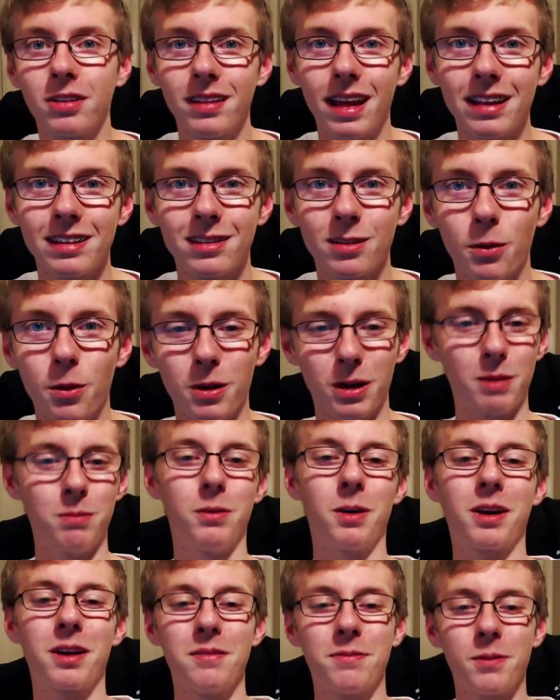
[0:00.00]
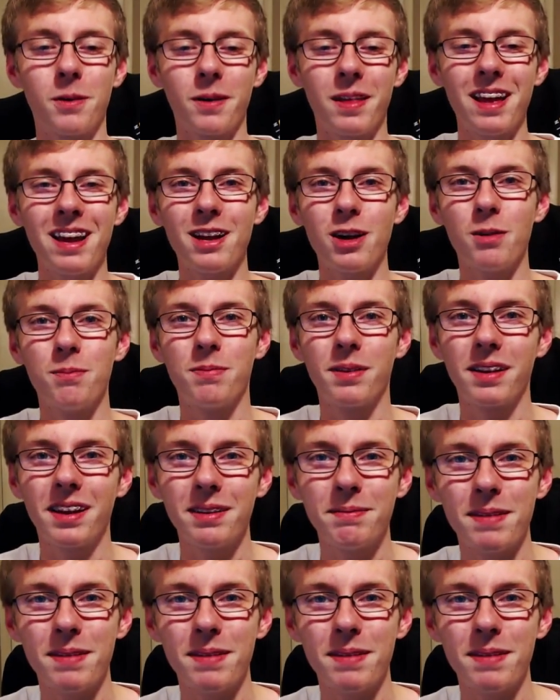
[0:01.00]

That's the word I'm looking for. There you go, Billy.